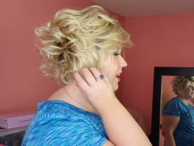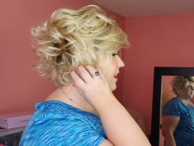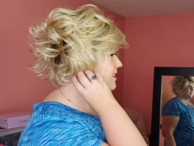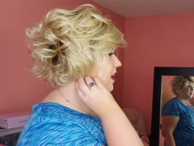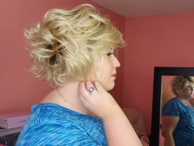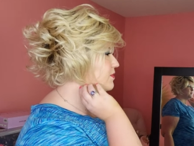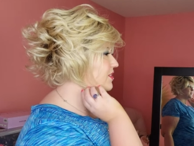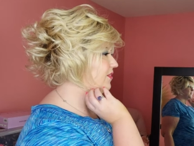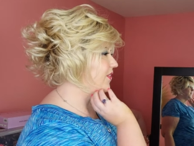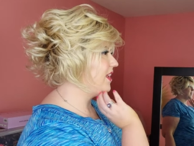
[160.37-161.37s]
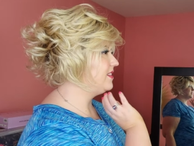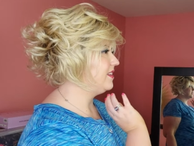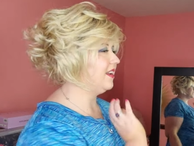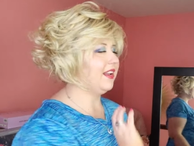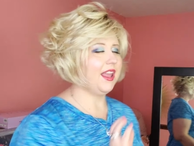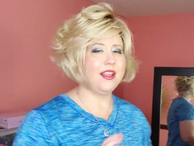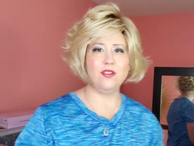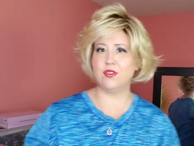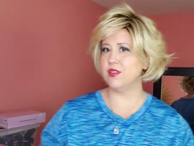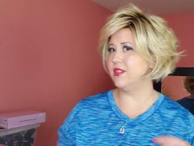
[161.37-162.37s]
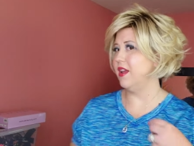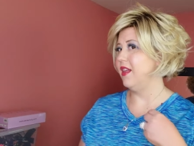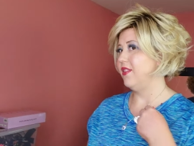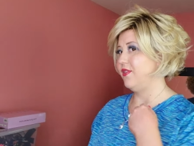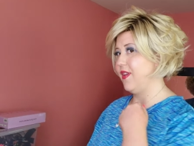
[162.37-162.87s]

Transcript: It tapers the face and it angles the